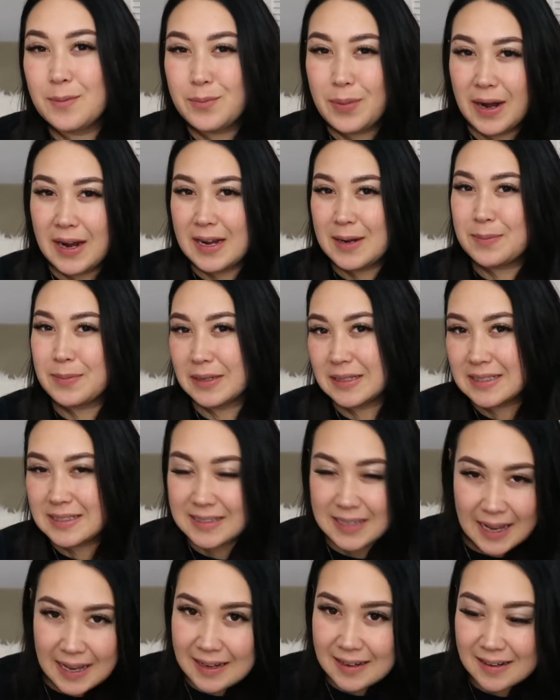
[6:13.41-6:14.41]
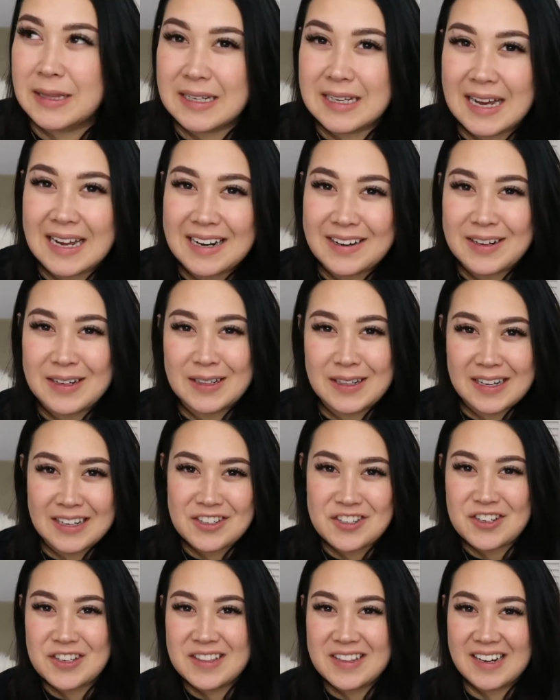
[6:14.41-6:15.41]
buy up a set. But the kind of
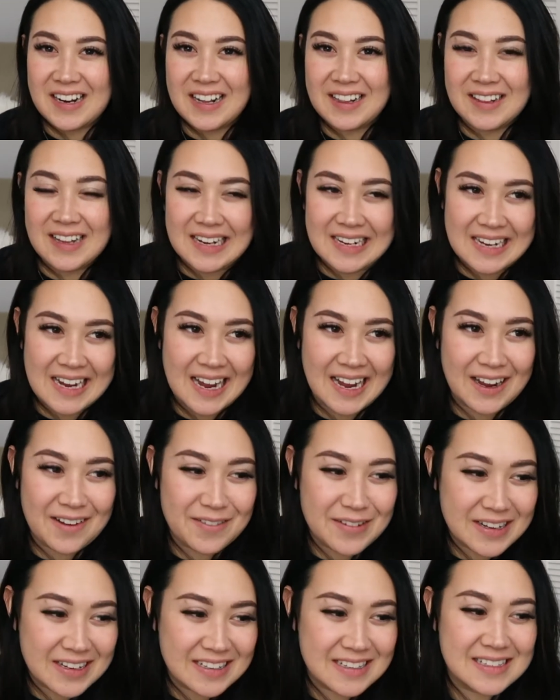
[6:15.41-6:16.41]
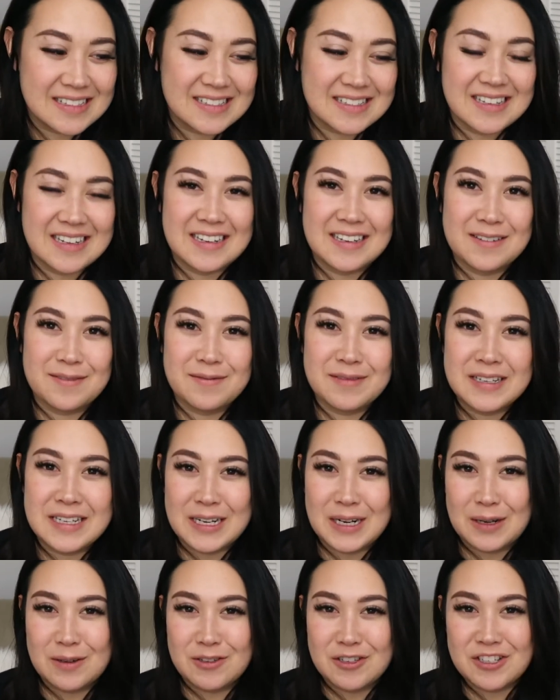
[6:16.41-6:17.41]
collection that I like having is like,
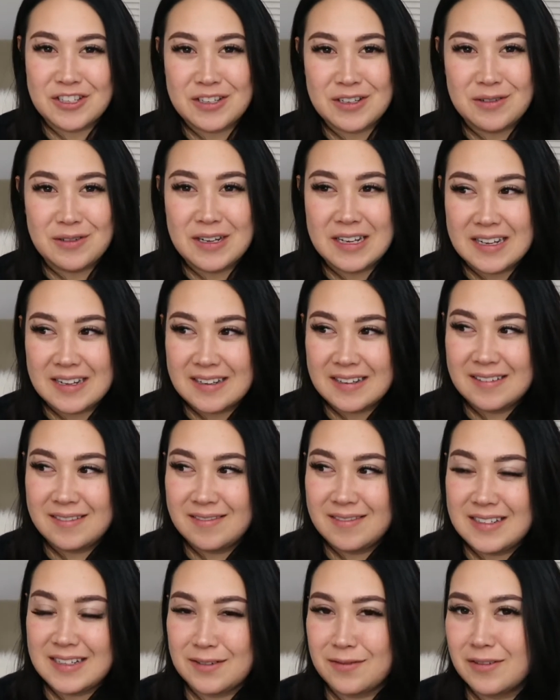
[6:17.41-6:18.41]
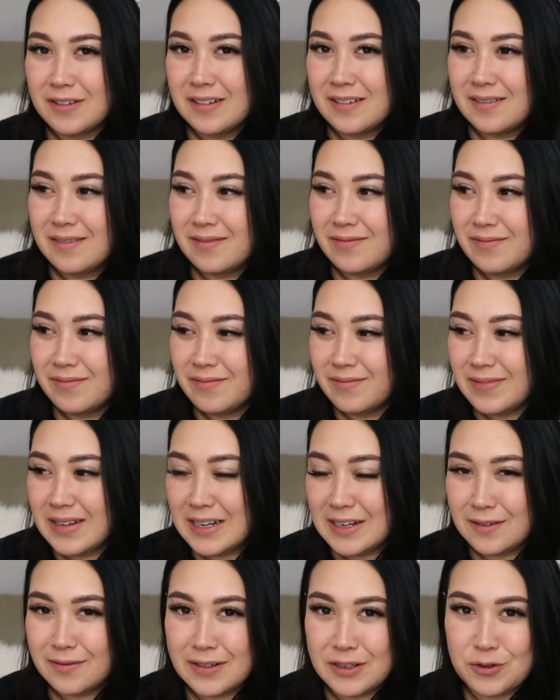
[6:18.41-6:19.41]
you know, just unique, different
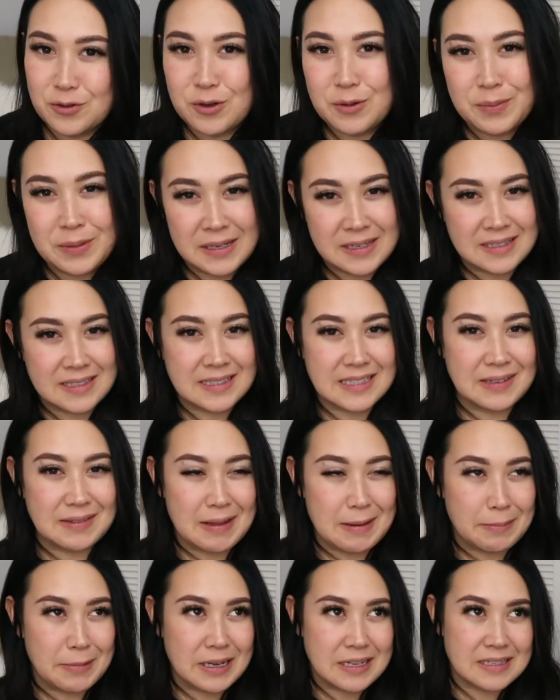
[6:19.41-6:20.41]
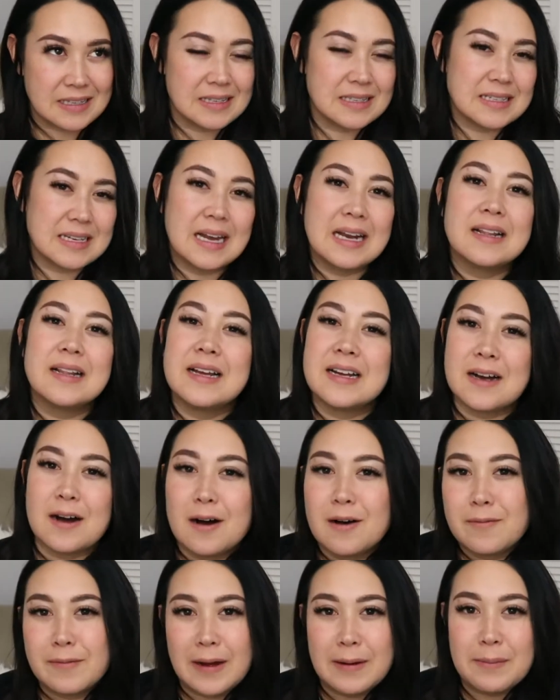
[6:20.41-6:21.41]
individual pieces if that makes sense kind of like
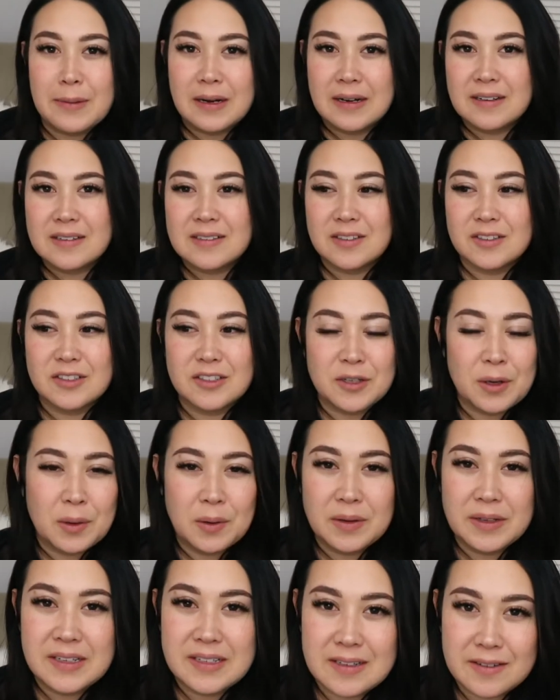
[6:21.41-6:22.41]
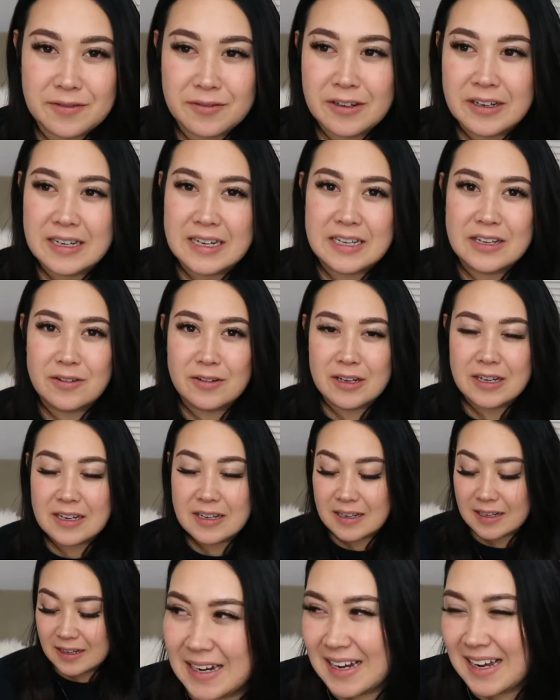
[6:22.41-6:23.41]
all my mugs are totally different and
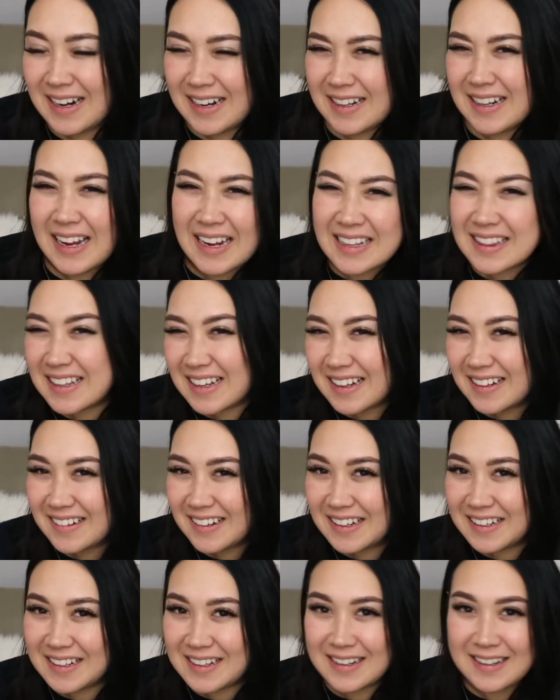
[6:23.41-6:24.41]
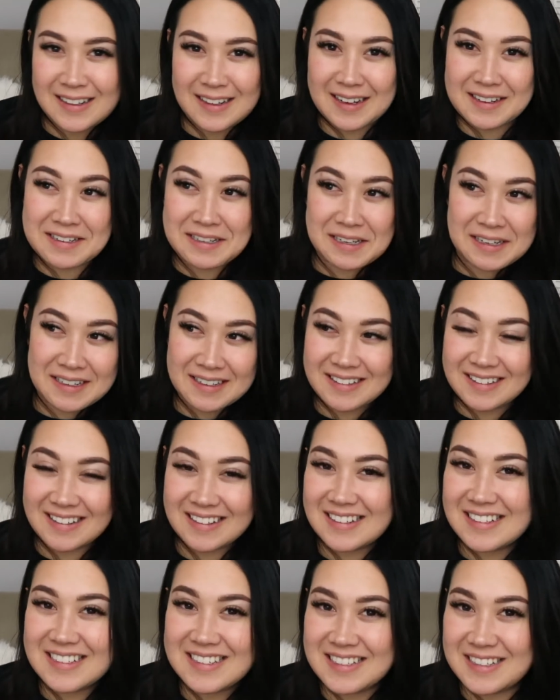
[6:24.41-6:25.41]
unique i kind of like that like
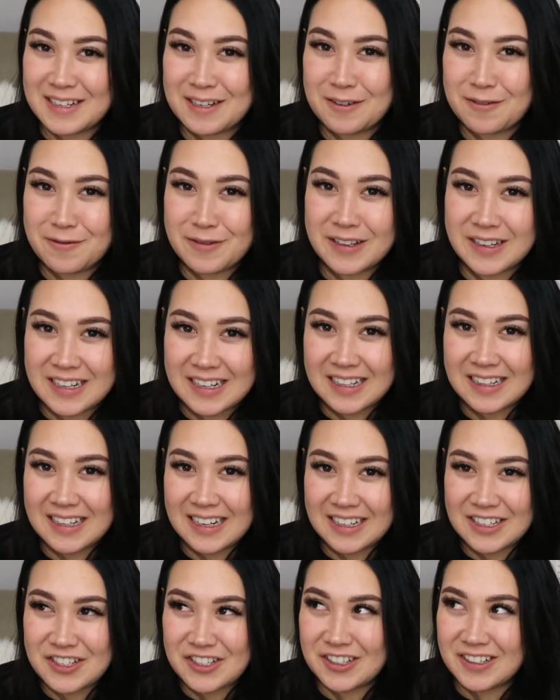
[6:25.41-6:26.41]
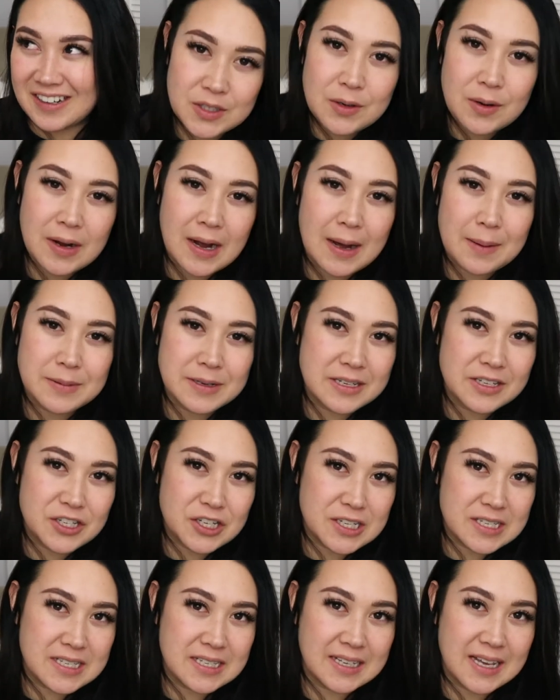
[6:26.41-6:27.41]
eclecticness of the collection so i opted
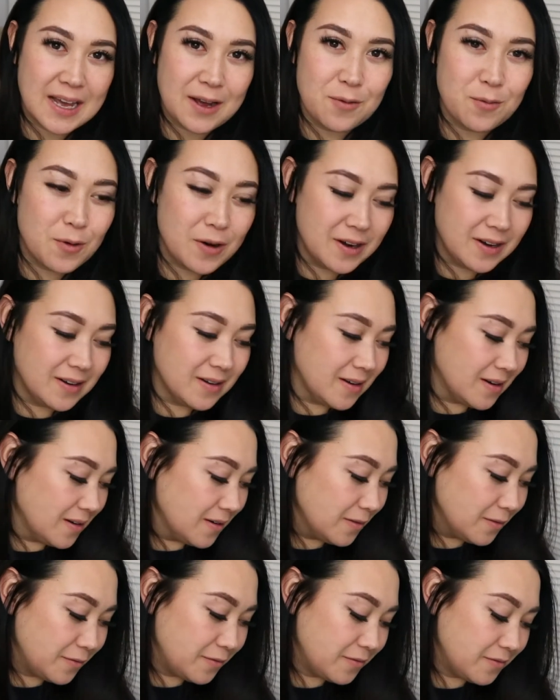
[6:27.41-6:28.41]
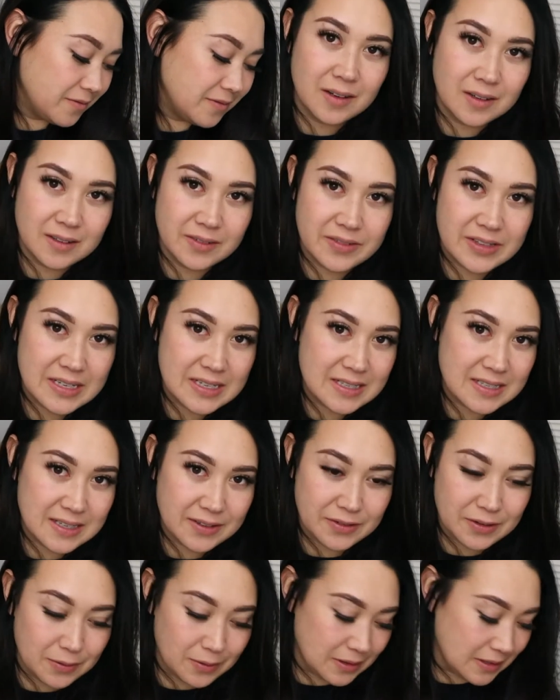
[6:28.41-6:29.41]
just to get one of all of these
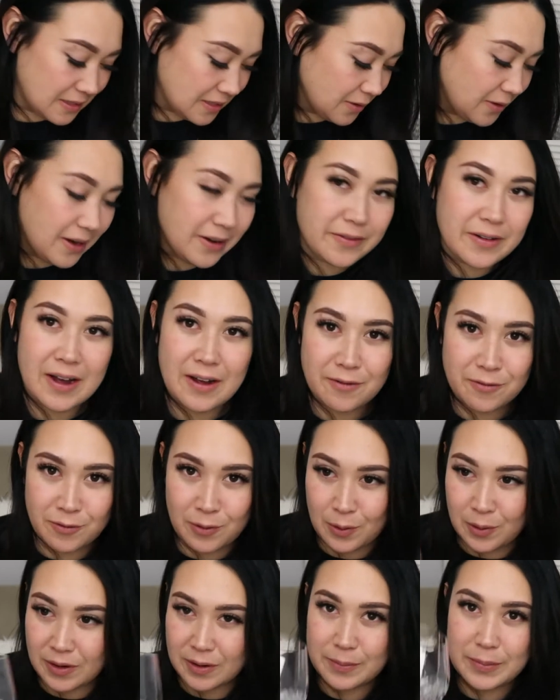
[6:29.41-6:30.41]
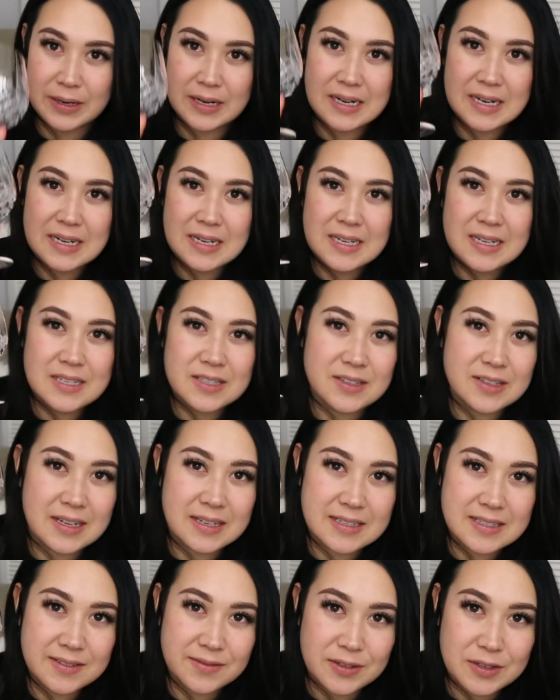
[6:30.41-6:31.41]
different ones so i've got four but so
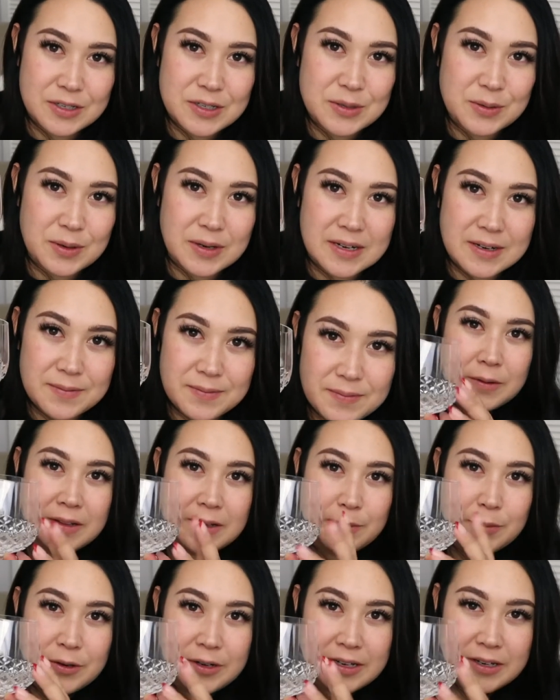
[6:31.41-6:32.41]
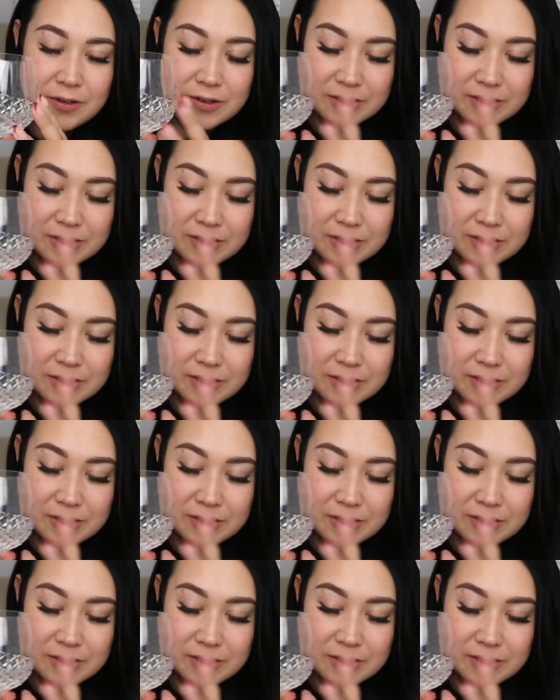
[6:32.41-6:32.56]
that's the first one really pretty